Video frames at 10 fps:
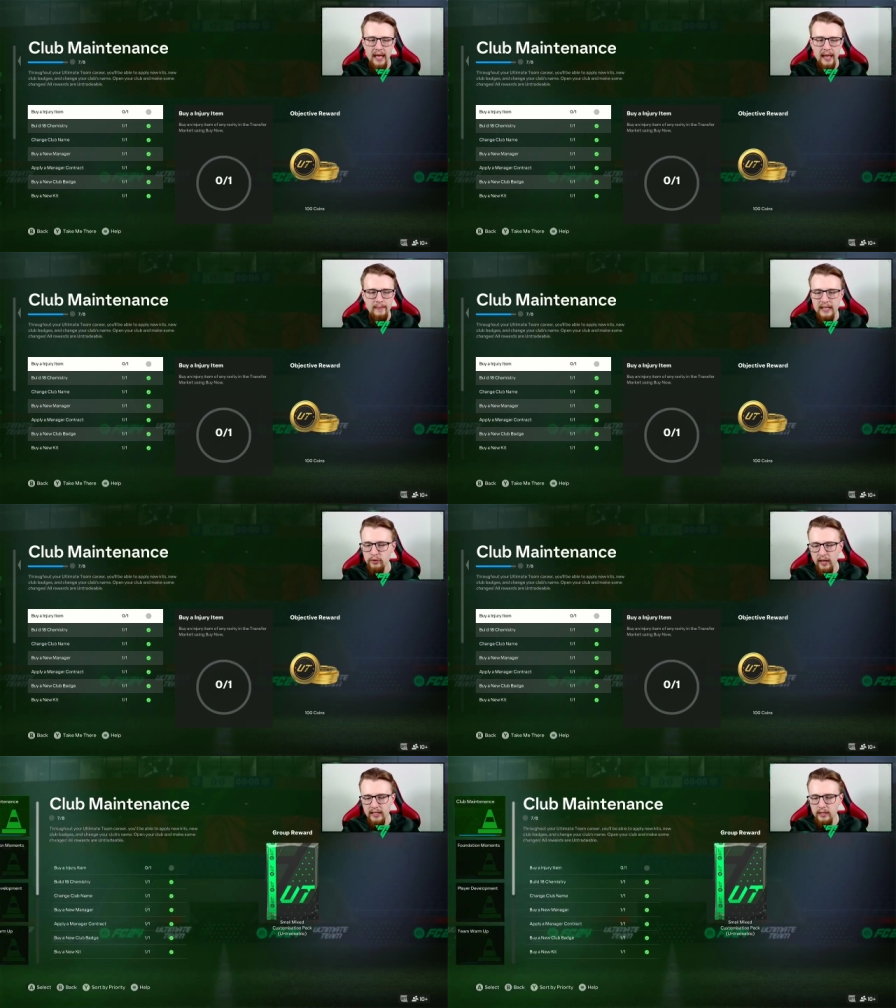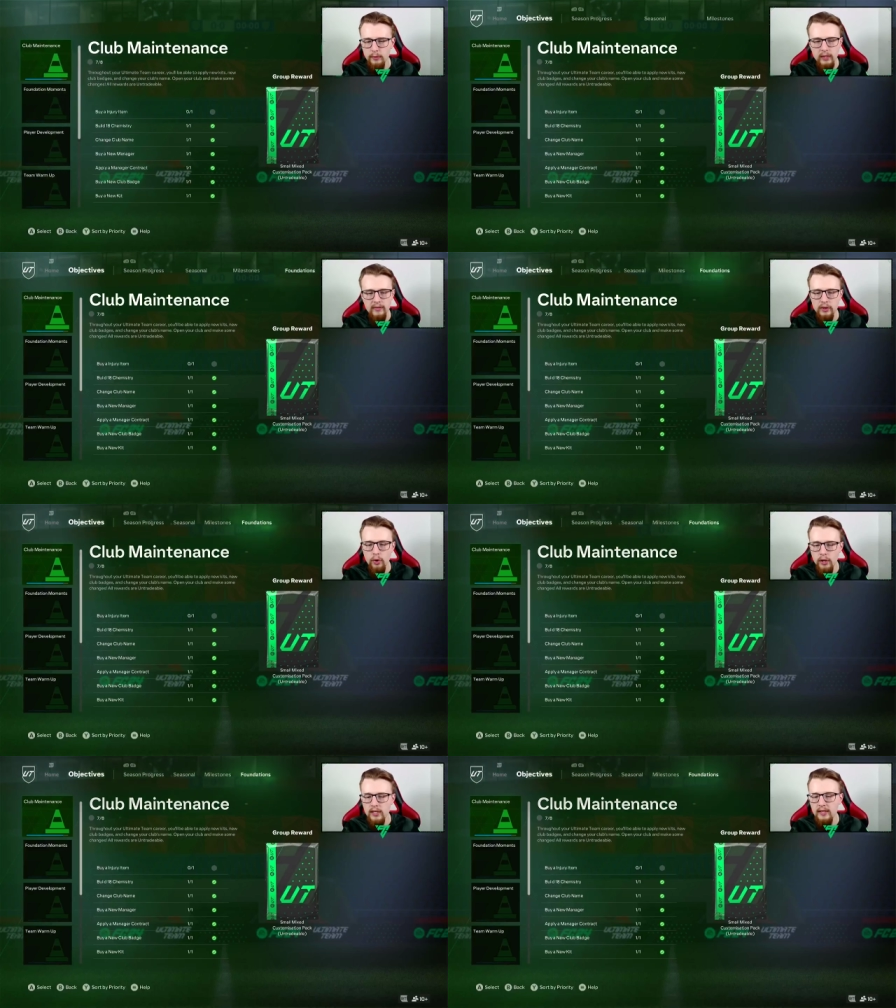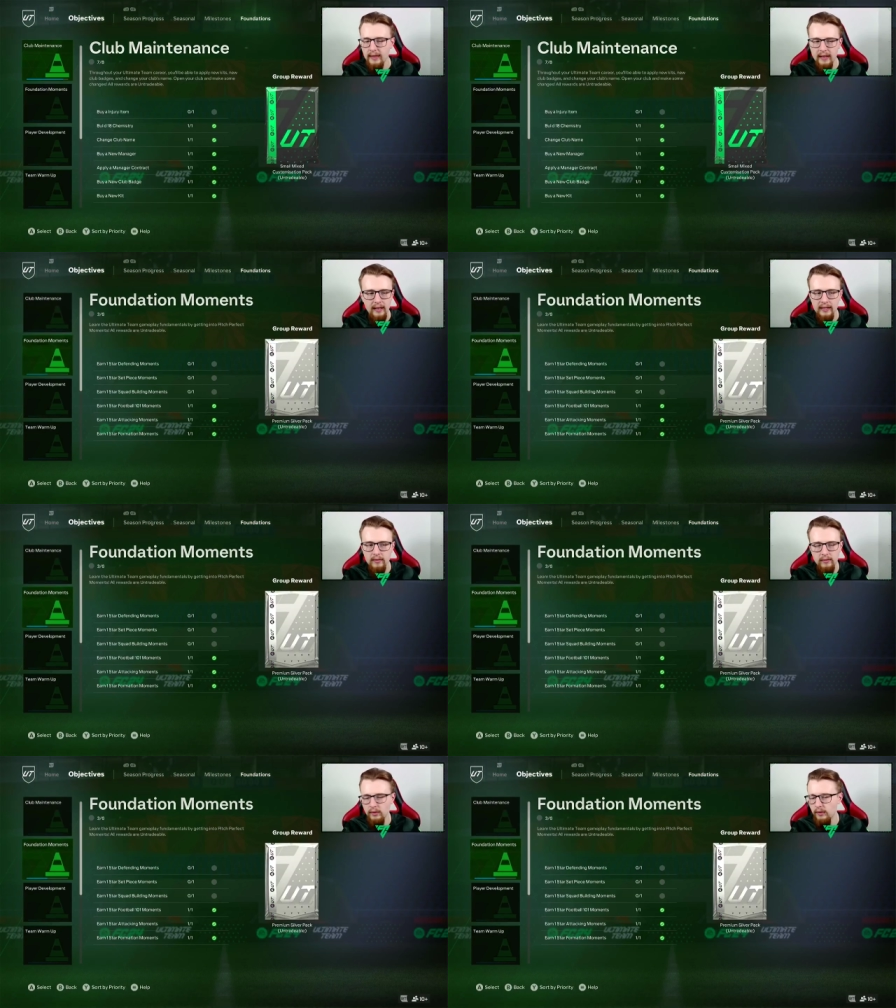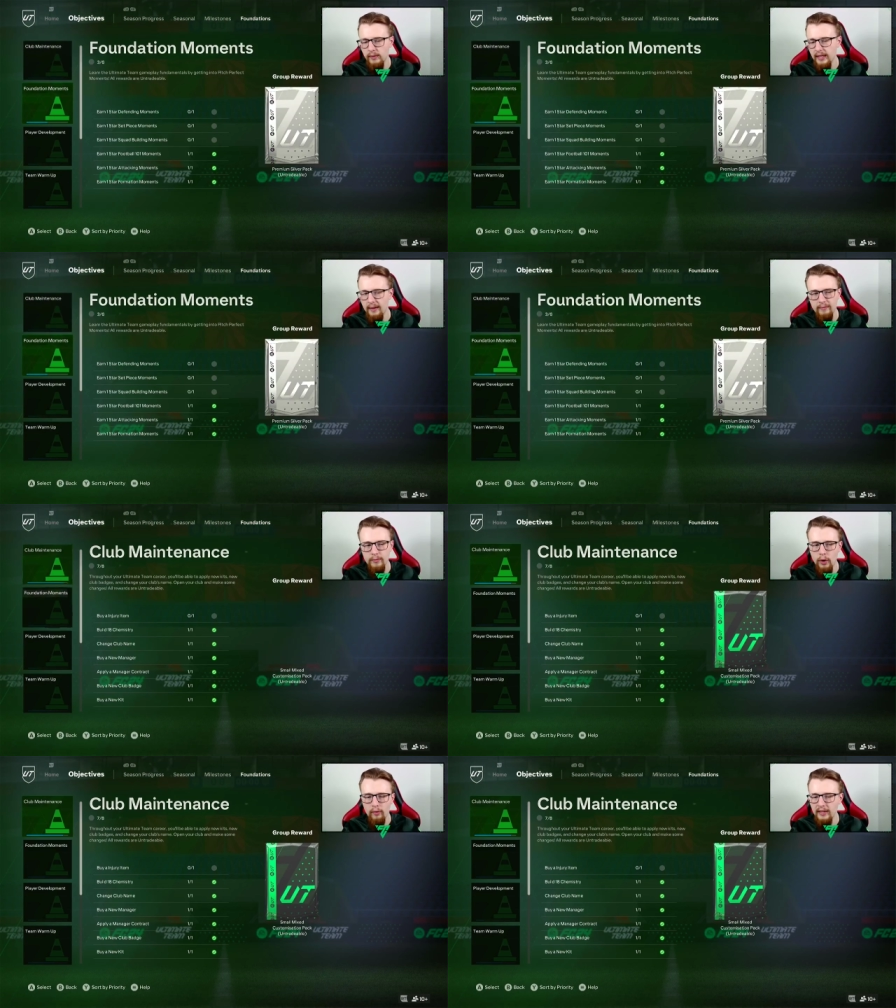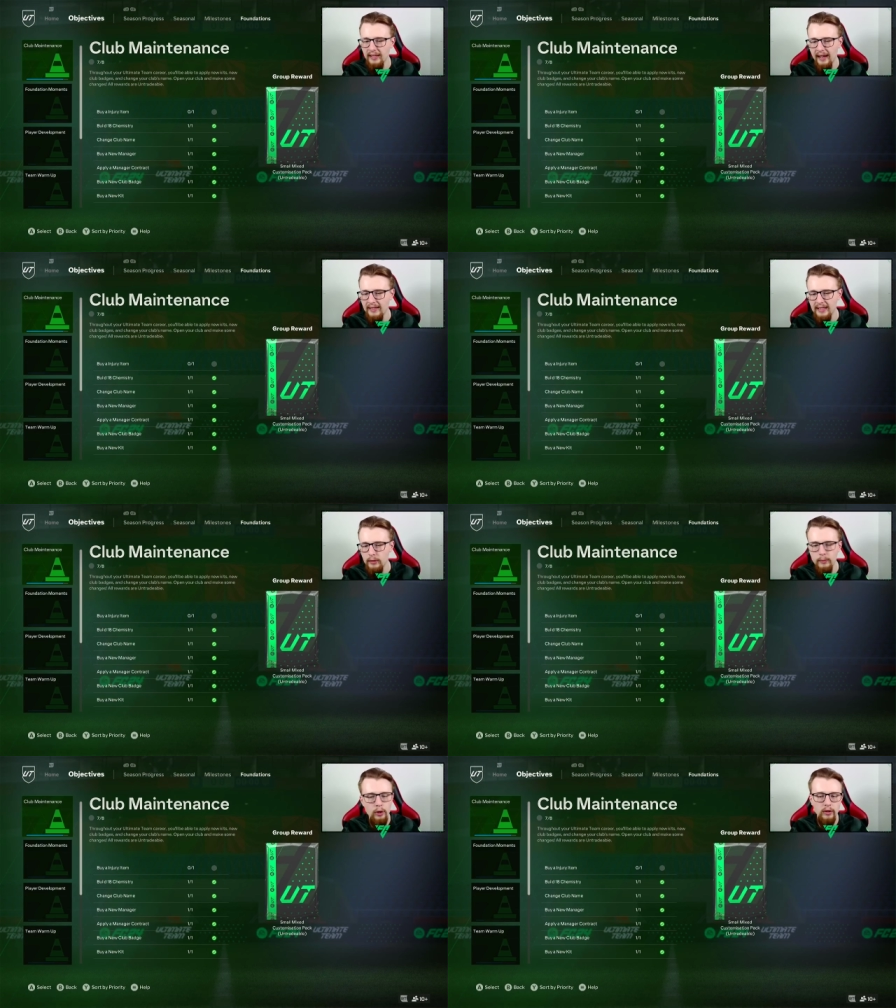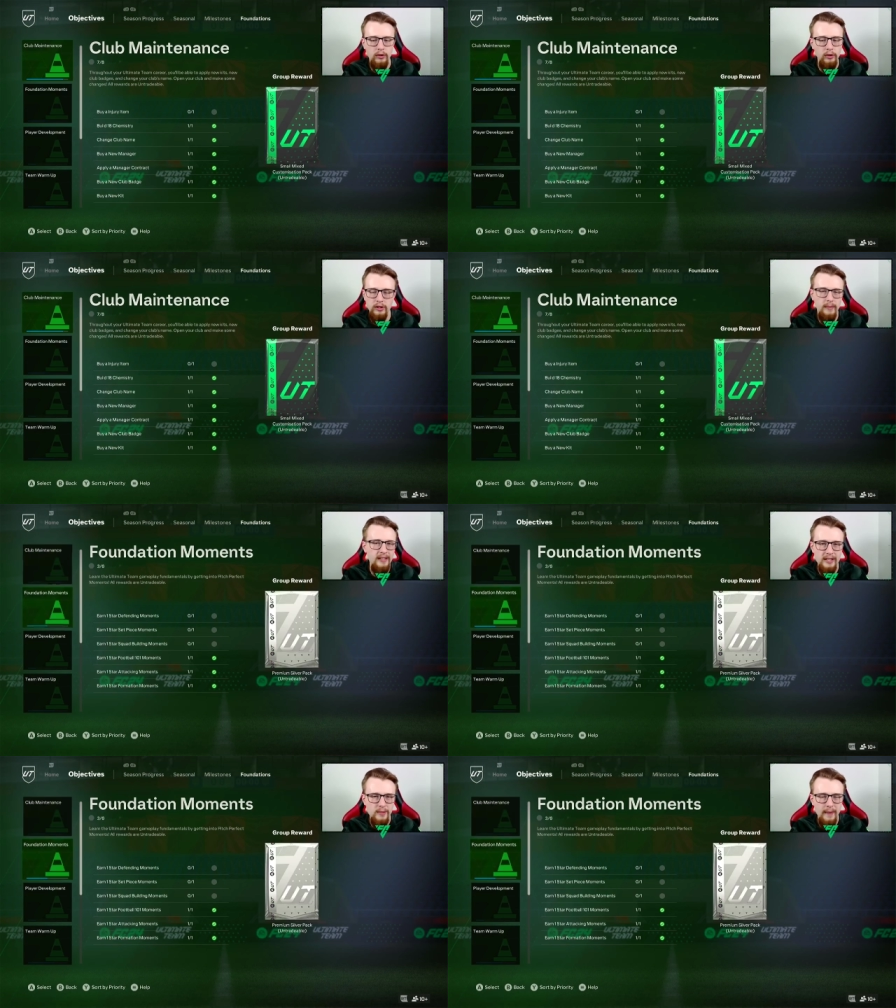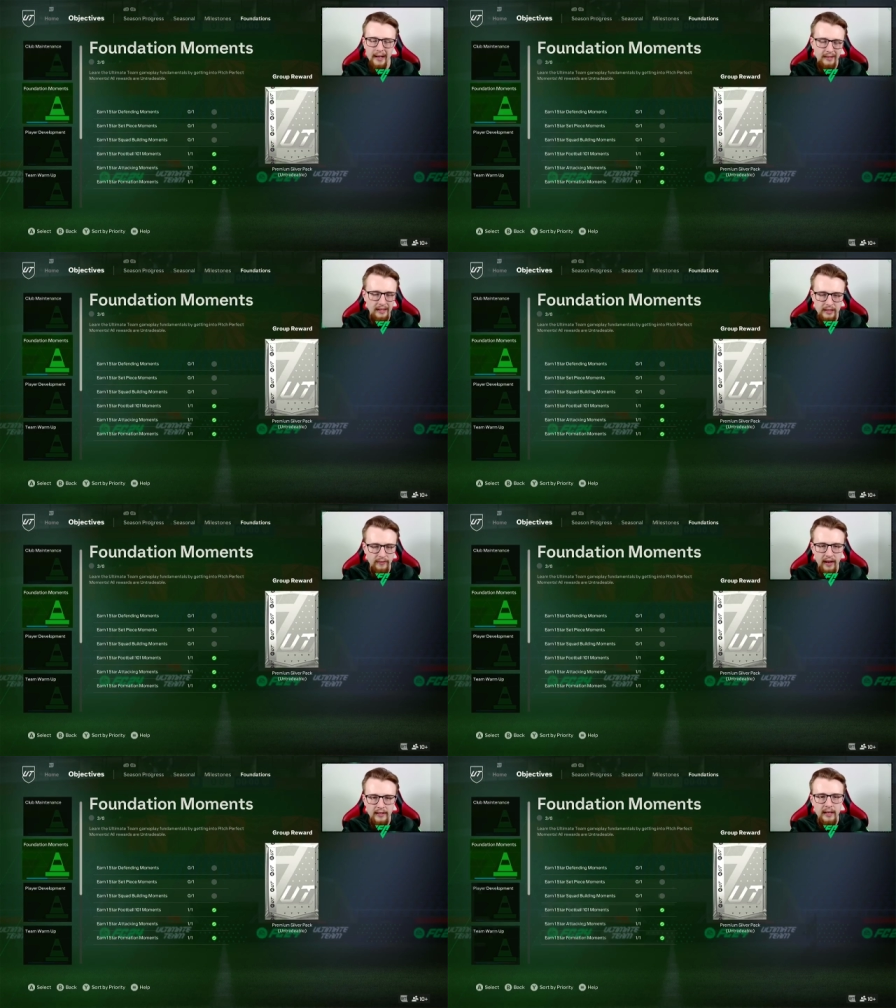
injury item will give us coins, and then, like, yeah, not really ideal, but a customization pack, it's fine.